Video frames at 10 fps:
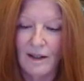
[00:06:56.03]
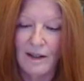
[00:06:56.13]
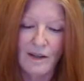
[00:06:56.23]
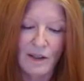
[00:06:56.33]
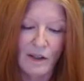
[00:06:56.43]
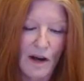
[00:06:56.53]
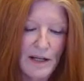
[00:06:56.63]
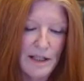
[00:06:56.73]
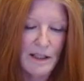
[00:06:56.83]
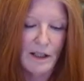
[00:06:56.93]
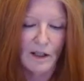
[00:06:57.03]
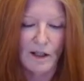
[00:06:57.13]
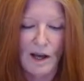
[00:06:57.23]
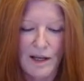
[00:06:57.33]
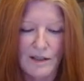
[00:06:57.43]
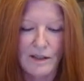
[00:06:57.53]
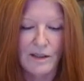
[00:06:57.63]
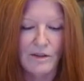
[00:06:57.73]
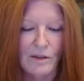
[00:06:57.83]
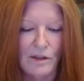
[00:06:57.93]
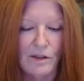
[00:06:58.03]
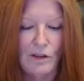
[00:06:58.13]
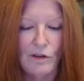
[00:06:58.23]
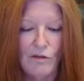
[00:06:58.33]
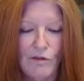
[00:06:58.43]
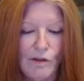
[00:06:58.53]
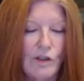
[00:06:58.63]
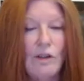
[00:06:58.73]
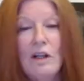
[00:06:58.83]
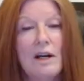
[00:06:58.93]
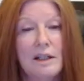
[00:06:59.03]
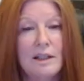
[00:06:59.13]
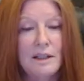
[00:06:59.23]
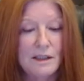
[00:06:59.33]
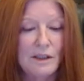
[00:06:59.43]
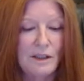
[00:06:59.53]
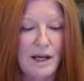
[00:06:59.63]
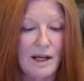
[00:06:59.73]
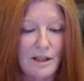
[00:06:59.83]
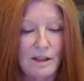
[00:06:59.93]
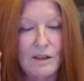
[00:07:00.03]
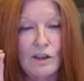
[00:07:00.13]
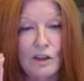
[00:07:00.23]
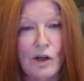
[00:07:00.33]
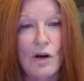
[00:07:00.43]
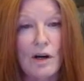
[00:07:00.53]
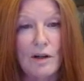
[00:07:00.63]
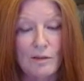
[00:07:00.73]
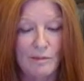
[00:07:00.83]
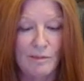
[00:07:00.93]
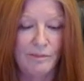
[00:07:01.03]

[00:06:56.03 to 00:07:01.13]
uh, the guiding light, universal light, is that star.